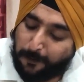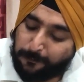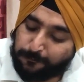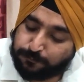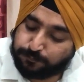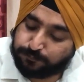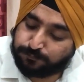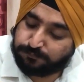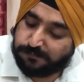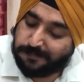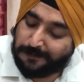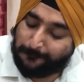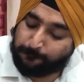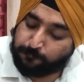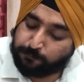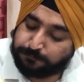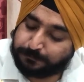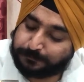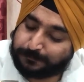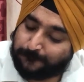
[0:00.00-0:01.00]
Each and every
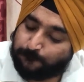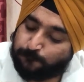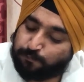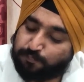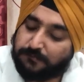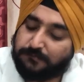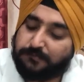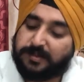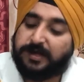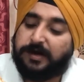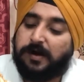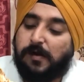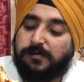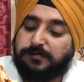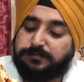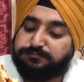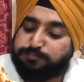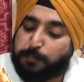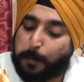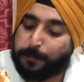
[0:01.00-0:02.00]
flavor is
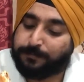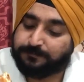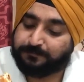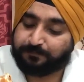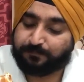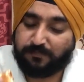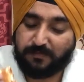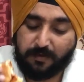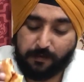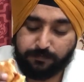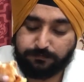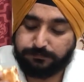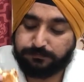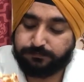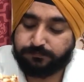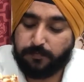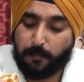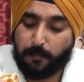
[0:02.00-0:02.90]
embedded in this burger.